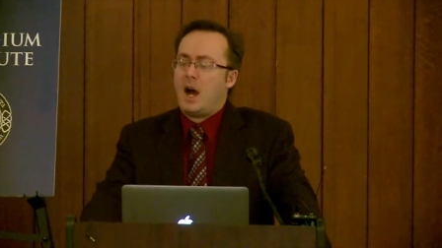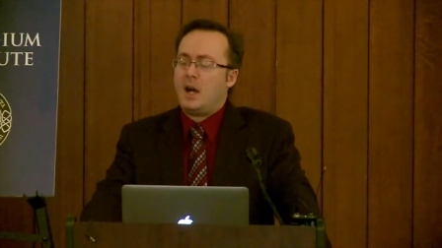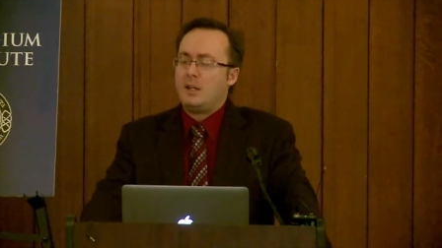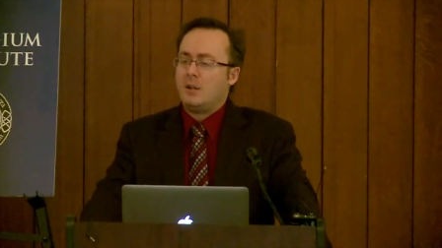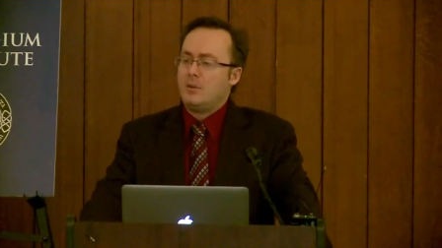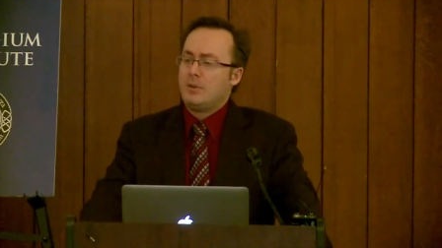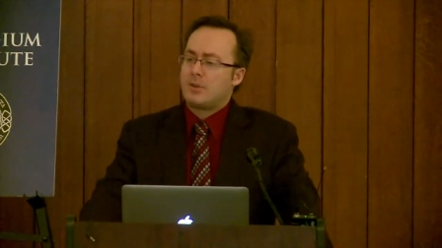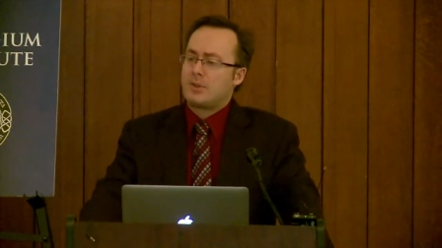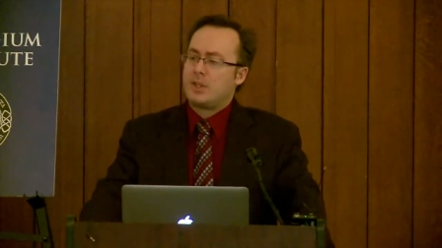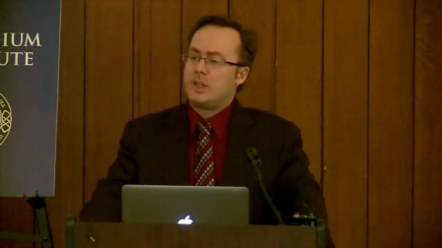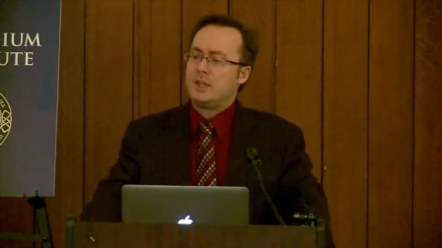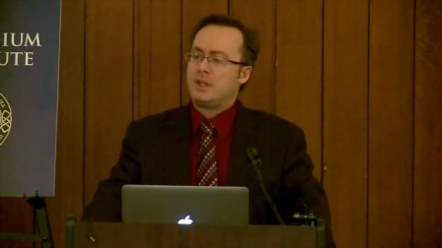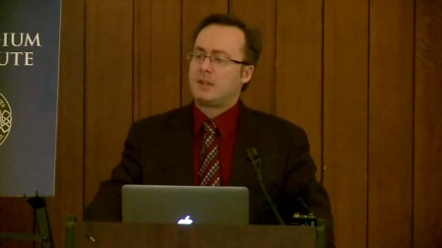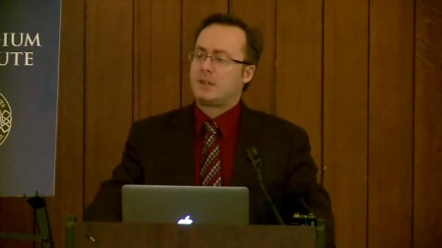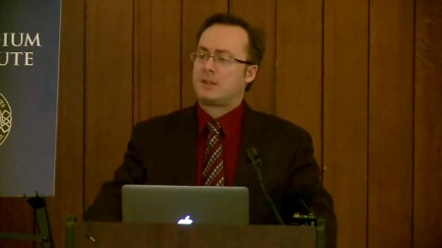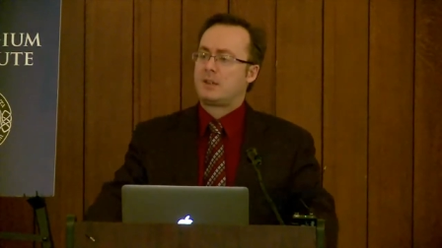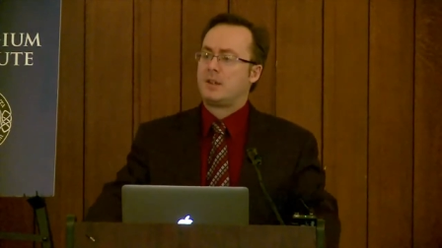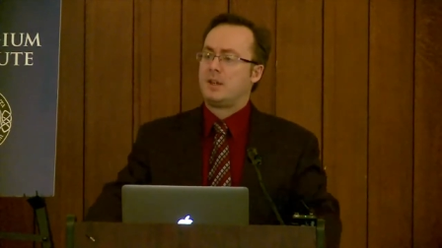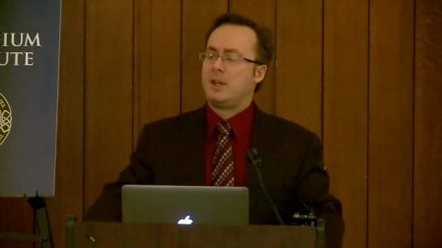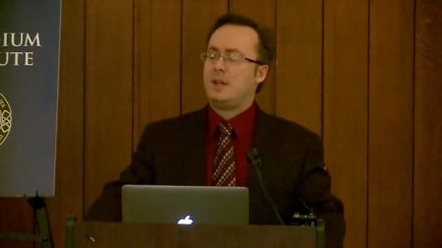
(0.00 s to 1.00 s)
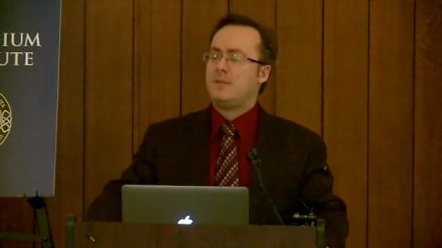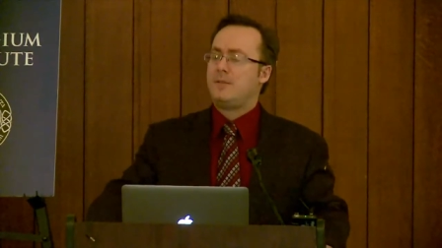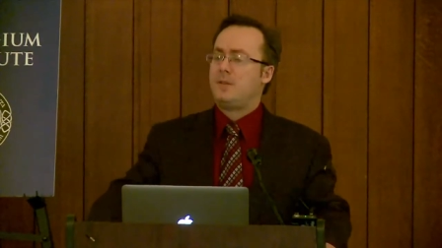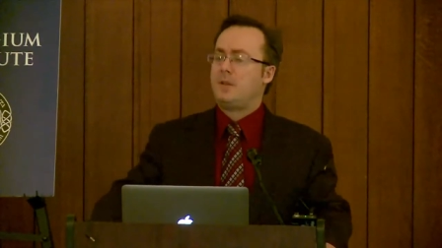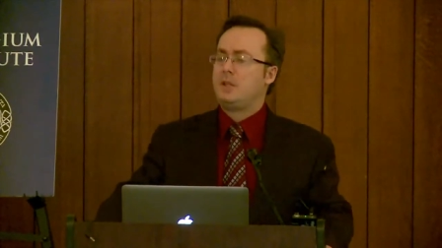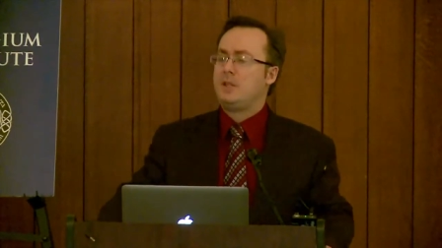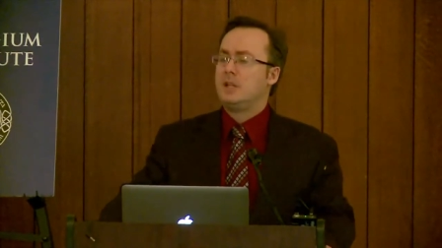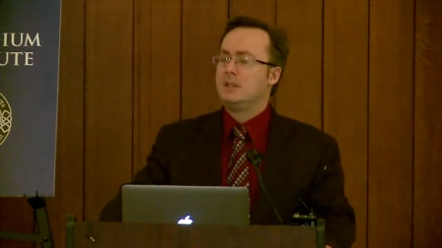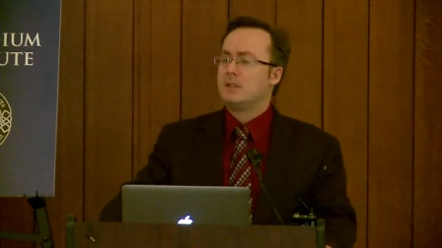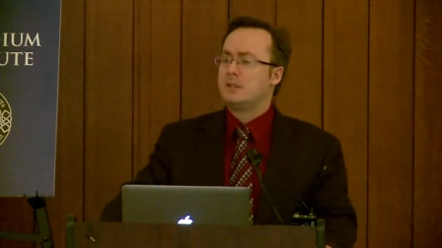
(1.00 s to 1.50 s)
I don't think he
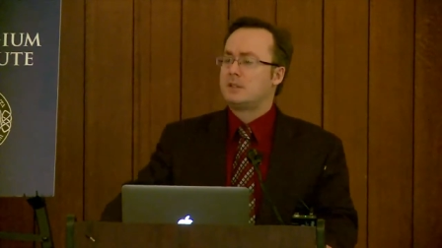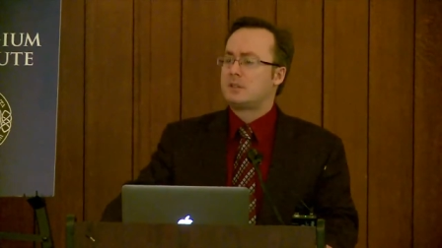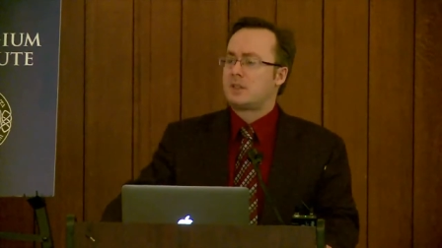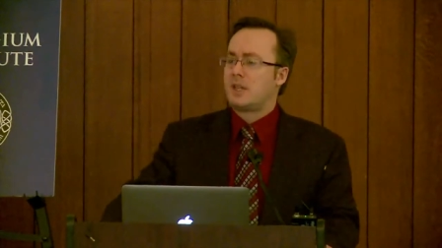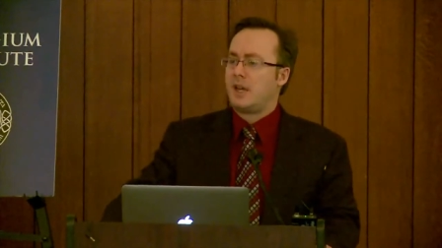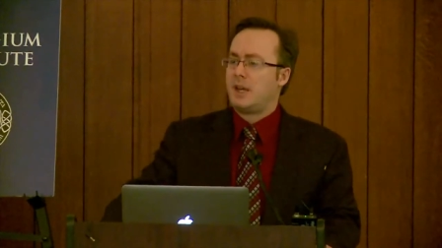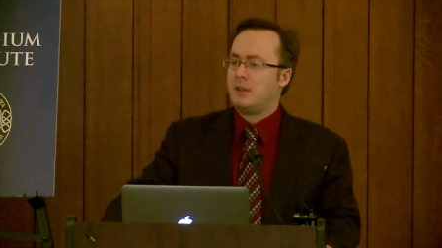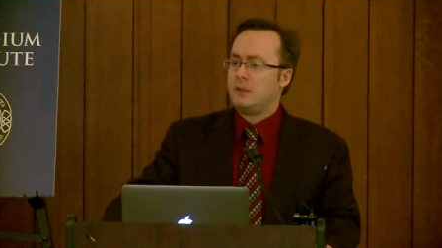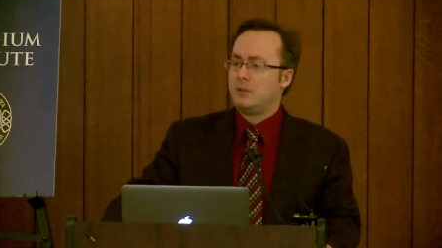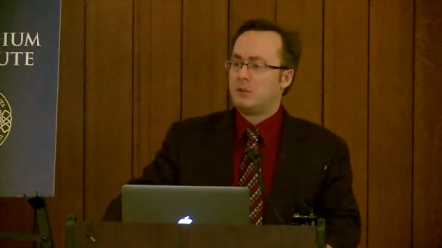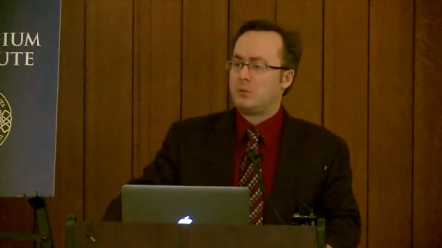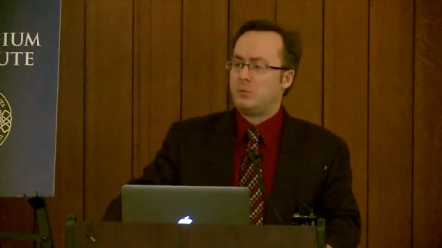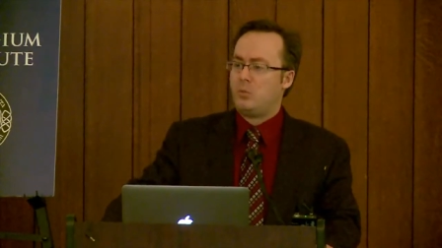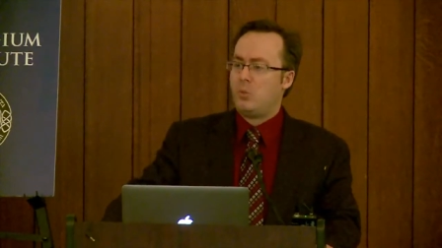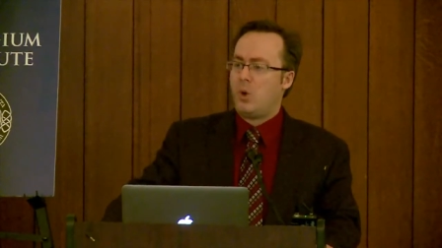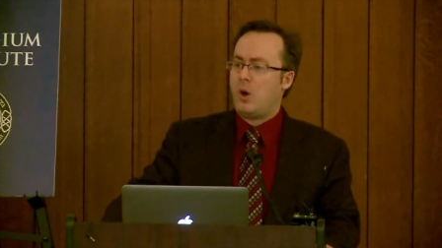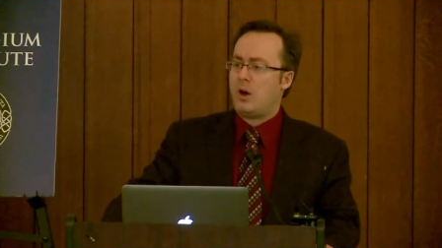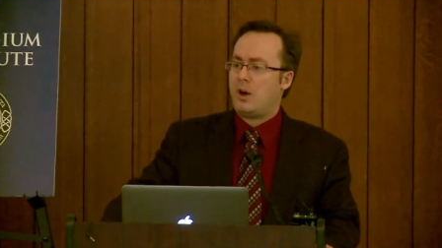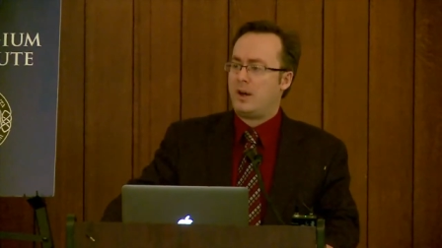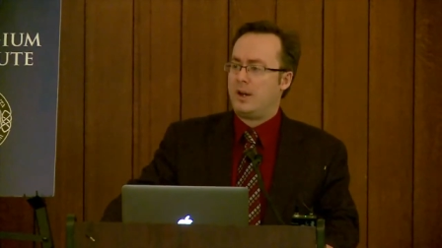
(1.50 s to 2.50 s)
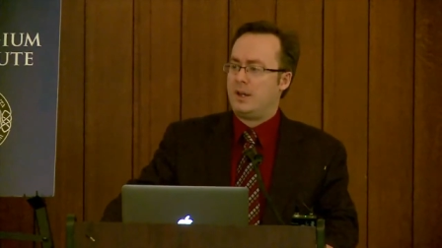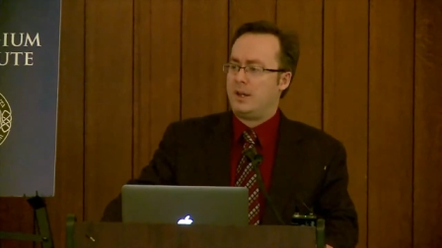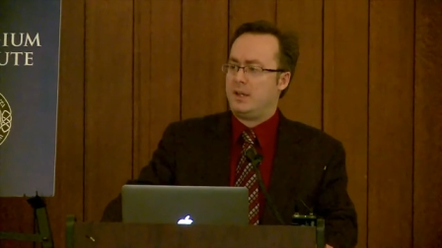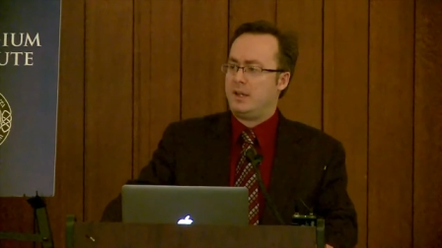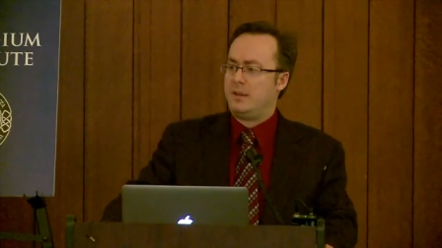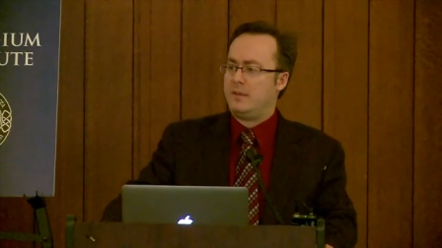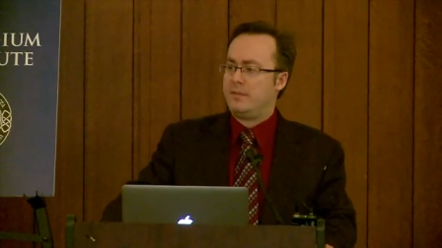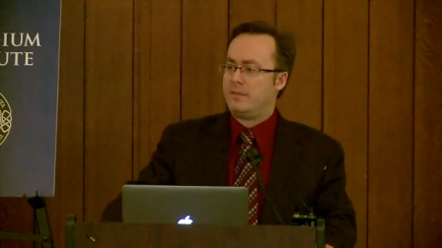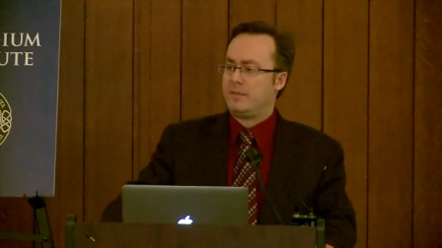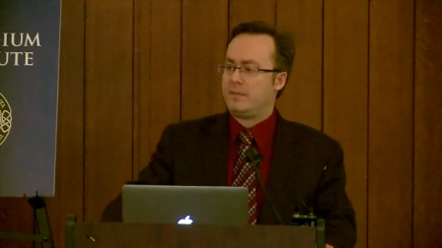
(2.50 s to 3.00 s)
fully understands
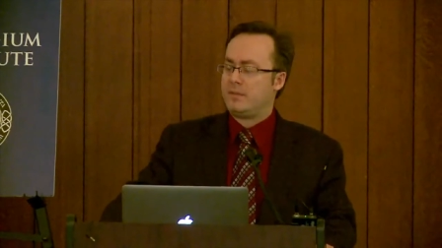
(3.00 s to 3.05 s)
why.